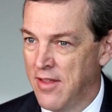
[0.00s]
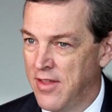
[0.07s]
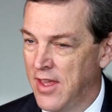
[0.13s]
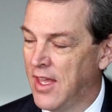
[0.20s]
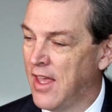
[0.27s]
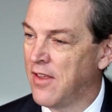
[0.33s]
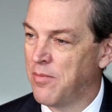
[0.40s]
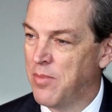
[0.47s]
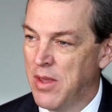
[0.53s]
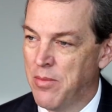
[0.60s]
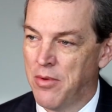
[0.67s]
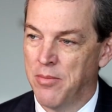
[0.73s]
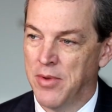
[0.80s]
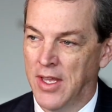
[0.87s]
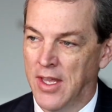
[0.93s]
I think as
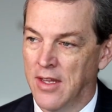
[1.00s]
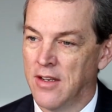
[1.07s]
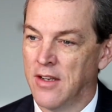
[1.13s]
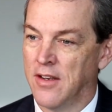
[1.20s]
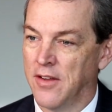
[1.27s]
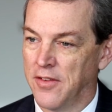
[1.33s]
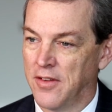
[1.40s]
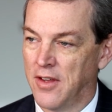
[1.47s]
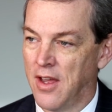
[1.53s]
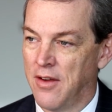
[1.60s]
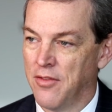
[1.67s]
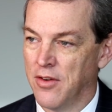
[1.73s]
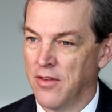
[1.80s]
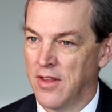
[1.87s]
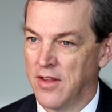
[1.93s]
people begin to
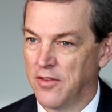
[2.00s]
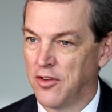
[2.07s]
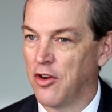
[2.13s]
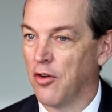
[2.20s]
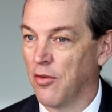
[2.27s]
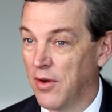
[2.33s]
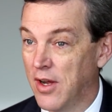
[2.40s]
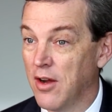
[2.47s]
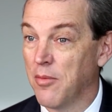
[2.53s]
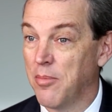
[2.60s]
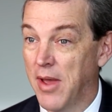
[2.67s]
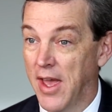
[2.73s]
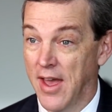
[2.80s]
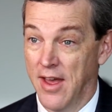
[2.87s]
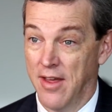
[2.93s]
discover this career
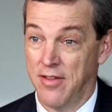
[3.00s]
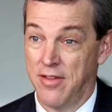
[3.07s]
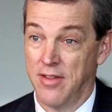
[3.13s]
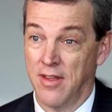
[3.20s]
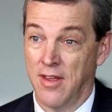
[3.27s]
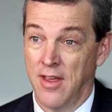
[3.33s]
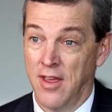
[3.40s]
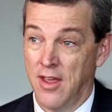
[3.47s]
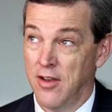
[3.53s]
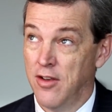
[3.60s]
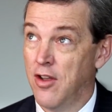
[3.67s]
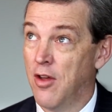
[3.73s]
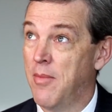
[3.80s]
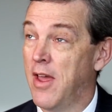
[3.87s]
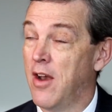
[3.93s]
path,
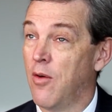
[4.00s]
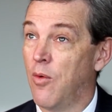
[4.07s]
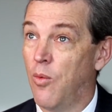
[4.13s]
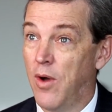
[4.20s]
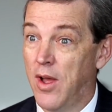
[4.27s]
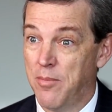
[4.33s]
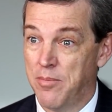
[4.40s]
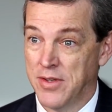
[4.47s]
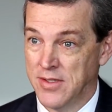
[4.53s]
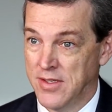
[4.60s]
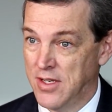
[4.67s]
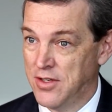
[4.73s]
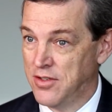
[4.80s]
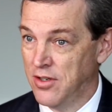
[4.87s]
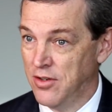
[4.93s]
no matter what
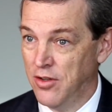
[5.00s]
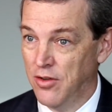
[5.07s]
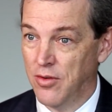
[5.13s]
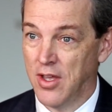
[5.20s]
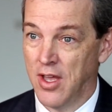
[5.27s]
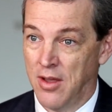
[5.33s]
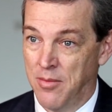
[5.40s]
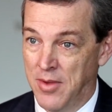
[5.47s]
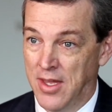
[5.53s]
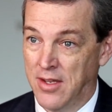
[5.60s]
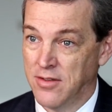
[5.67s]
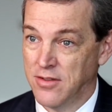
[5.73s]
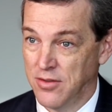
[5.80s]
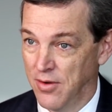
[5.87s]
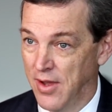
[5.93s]
position you come
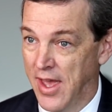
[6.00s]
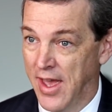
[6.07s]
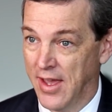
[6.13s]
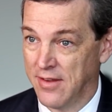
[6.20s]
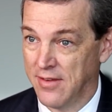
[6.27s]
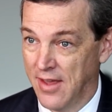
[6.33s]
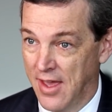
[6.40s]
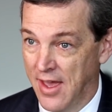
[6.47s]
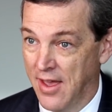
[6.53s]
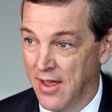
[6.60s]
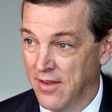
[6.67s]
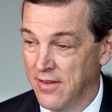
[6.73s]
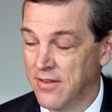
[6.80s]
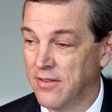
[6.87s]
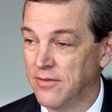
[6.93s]
into Axe
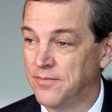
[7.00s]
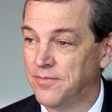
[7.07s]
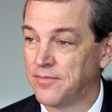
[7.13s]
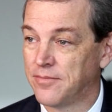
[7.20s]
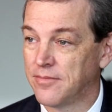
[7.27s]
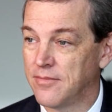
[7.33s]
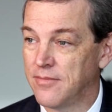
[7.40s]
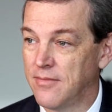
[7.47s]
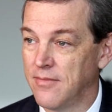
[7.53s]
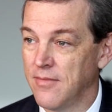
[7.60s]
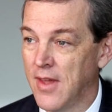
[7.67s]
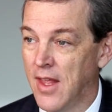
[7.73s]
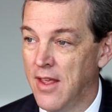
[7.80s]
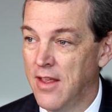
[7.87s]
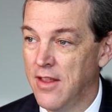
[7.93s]
as,
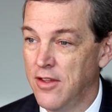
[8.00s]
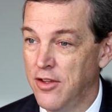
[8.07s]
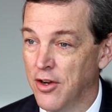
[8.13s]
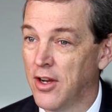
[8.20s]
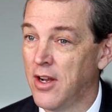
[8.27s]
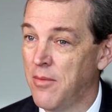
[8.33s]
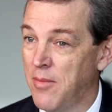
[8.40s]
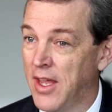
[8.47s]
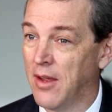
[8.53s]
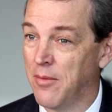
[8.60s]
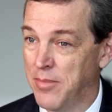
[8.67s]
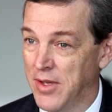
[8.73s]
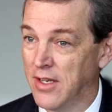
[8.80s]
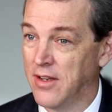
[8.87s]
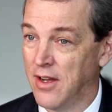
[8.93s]
you're going to make
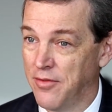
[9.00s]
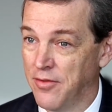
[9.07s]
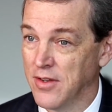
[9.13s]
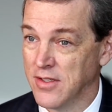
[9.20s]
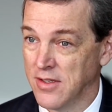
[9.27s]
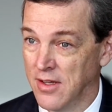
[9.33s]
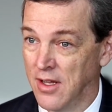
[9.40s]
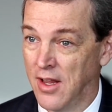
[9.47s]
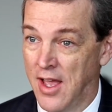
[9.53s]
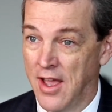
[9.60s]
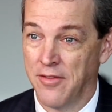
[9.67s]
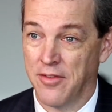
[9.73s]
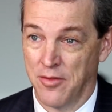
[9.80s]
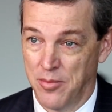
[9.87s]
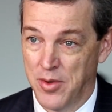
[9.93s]
a big difference in the
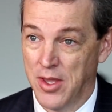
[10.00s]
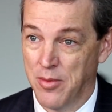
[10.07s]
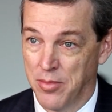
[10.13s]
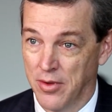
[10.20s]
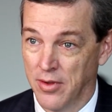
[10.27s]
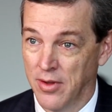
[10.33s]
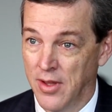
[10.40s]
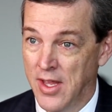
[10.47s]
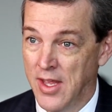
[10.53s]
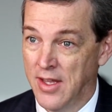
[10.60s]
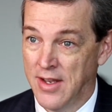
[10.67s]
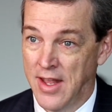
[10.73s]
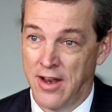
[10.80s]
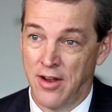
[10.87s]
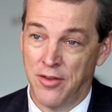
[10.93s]
lives of people.
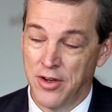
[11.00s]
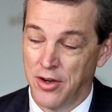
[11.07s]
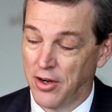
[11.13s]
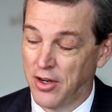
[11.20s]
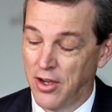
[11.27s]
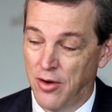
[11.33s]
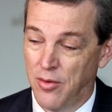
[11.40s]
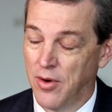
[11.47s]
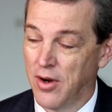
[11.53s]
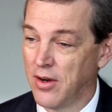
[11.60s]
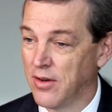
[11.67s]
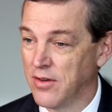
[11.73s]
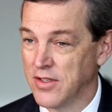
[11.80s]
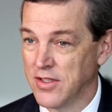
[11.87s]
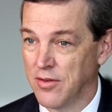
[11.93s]
Not only your
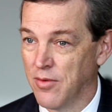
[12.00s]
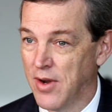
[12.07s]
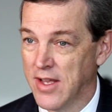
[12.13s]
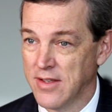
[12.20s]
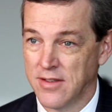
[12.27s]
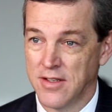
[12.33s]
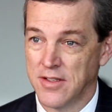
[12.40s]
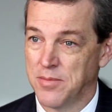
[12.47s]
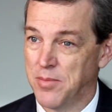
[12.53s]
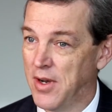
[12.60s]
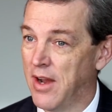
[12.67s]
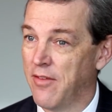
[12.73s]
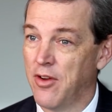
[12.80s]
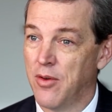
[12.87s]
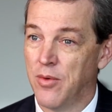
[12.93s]
coworkers and residents,
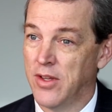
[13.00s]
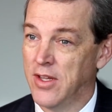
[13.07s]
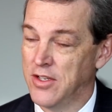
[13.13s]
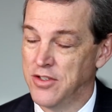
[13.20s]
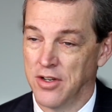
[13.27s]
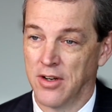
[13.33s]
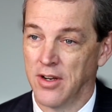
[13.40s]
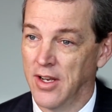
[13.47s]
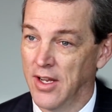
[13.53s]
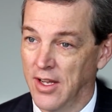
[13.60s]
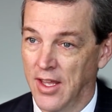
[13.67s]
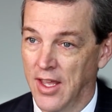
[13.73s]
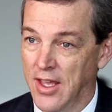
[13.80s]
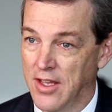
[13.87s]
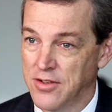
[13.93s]
but everyone that you're going to
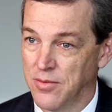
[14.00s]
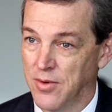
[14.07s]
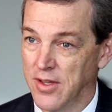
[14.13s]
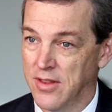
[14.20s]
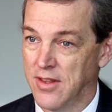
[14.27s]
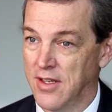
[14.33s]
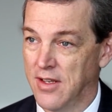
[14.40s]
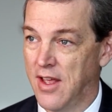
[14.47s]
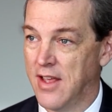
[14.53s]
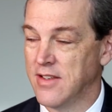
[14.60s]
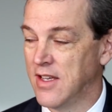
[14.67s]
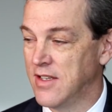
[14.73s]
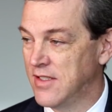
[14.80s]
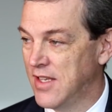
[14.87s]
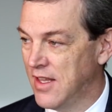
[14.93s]
engage with.
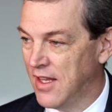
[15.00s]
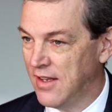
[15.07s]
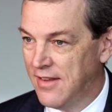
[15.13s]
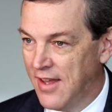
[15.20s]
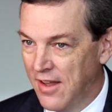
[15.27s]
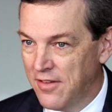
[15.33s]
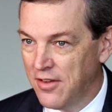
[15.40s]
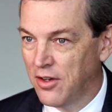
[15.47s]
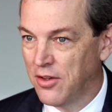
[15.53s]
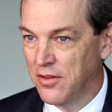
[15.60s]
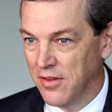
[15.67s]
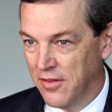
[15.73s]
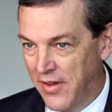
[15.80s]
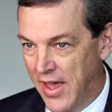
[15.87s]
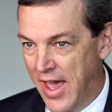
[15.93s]
As I say, the
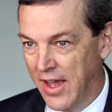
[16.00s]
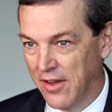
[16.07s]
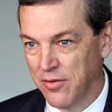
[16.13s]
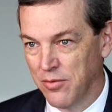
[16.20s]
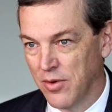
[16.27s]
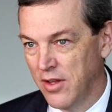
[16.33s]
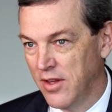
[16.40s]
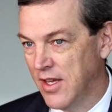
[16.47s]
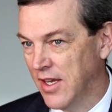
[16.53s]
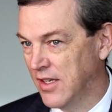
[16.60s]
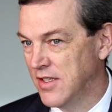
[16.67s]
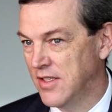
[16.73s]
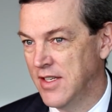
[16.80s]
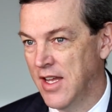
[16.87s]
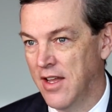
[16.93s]
tentacles of Axe really
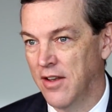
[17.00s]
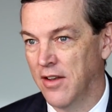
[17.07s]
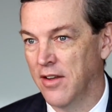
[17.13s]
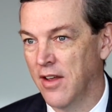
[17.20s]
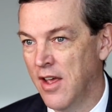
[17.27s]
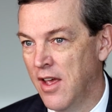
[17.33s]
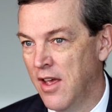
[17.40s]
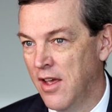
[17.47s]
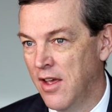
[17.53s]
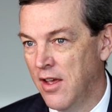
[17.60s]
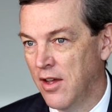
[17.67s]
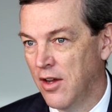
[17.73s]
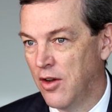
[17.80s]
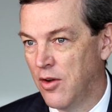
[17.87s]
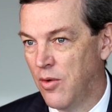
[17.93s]
extend
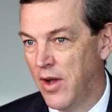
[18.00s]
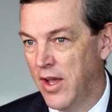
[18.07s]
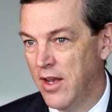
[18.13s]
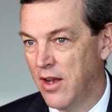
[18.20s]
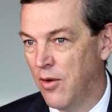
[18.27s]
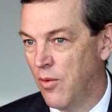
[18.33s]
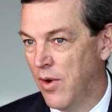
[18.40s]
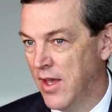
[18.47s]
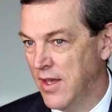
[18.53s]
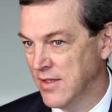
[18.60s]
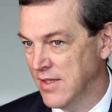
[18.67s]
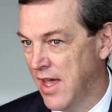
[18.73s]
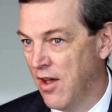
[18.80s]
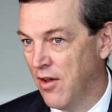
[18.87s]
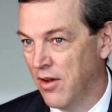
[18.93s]
quite a
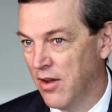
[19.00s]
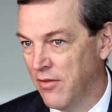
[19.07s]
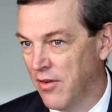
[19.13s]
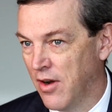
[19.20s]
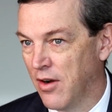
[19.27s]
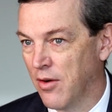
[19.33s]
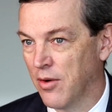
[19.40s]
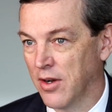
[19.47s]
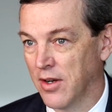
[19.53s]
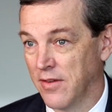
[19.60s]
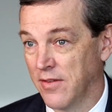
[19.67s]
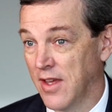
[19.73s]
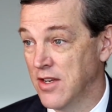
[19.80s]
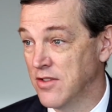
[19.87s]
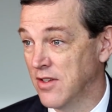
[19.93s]
ways out of our
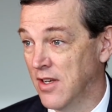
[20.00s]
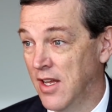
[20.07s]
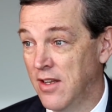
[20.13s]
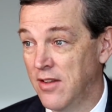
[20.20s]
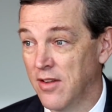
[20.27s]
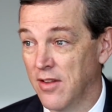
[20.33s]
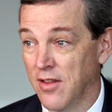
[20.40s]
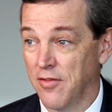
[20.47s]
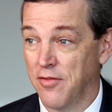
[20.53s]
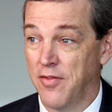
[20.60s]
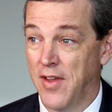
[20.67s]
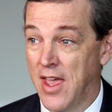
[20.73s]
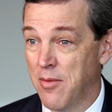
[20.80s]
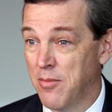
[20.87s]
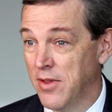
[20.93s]
organization into the
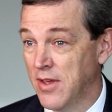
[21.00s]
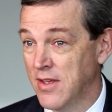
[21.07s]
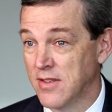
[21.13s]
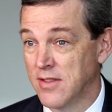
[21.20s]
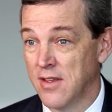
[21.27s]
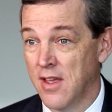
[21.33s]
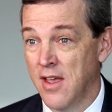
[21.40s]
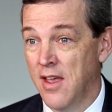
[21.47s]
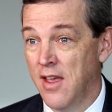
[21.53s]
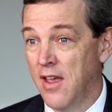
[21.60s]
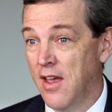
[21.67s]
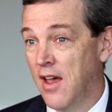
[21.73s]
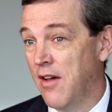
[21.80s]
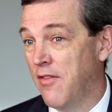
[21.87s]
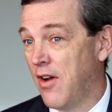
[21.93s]
families
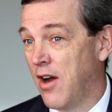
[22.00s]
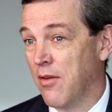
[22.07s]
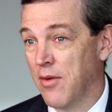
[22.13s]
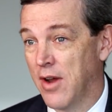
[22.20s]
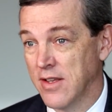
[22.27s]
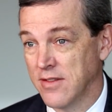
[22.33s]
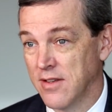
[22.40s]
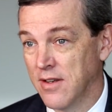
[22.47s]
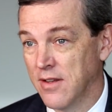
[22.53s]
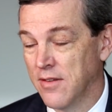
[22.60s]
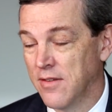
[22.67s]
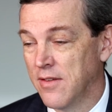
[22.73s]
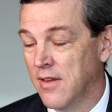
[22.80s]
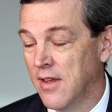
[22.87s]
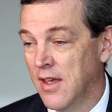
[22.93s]
of our
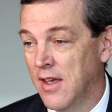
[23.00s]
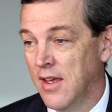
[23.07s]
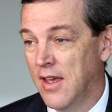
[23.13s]
residents.